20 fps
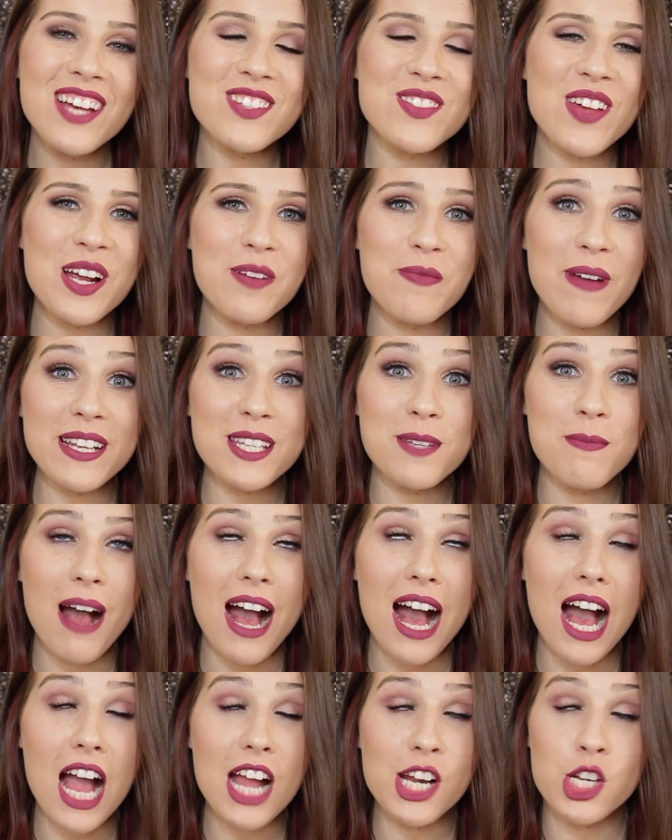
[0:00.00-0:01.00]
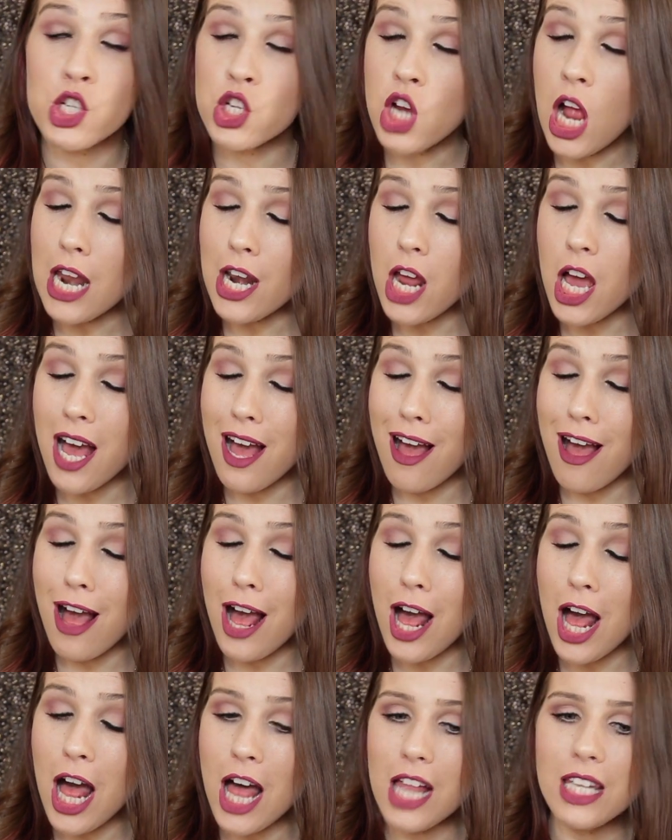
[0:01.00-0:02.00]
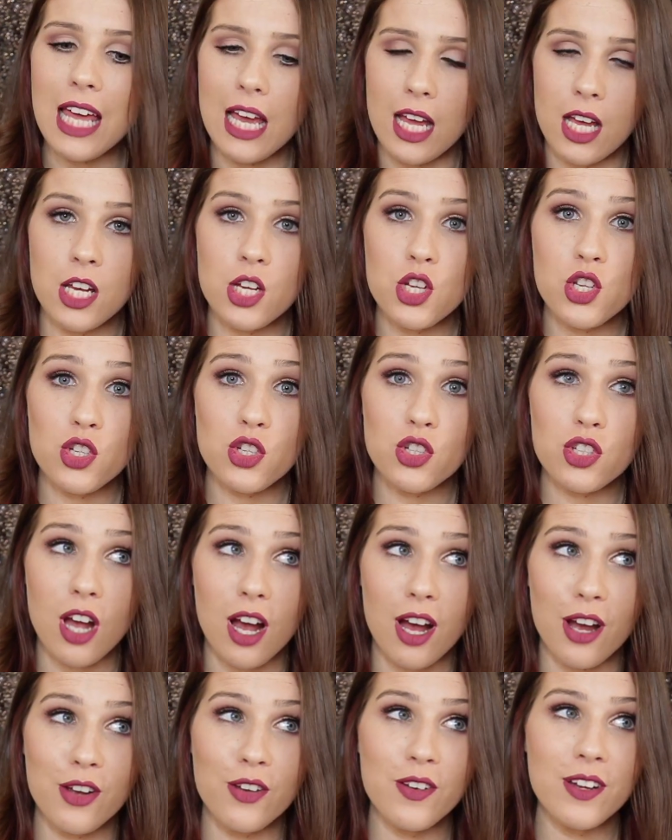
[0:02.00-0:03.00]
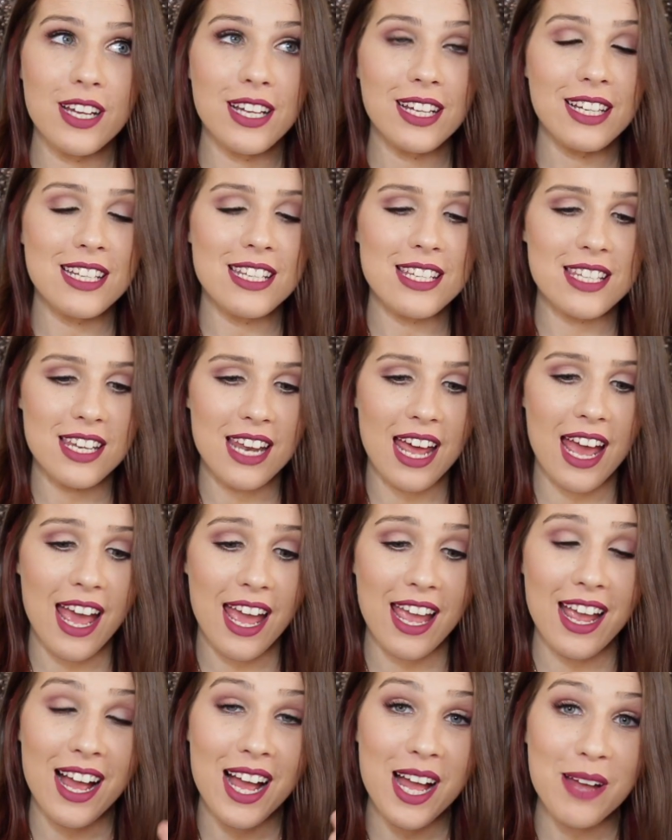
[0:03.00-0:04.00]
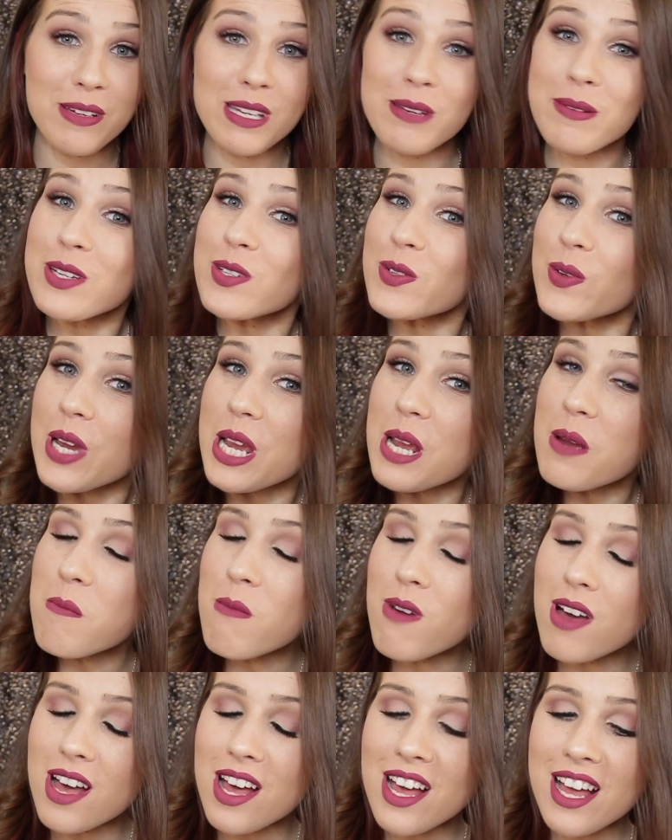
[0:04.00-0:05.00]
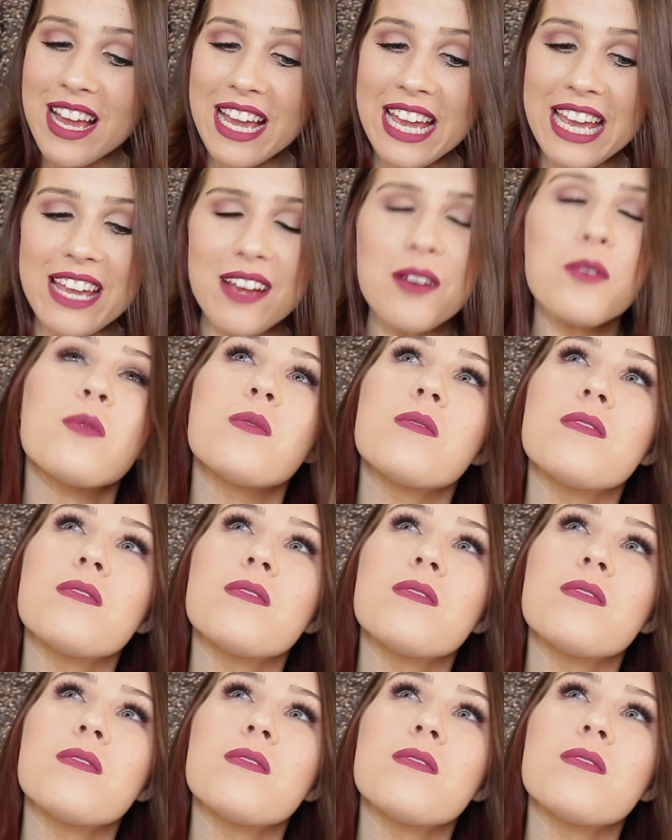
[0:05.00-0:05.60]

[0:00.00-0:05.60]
welcome back to my channel. So today I'm going to be doing my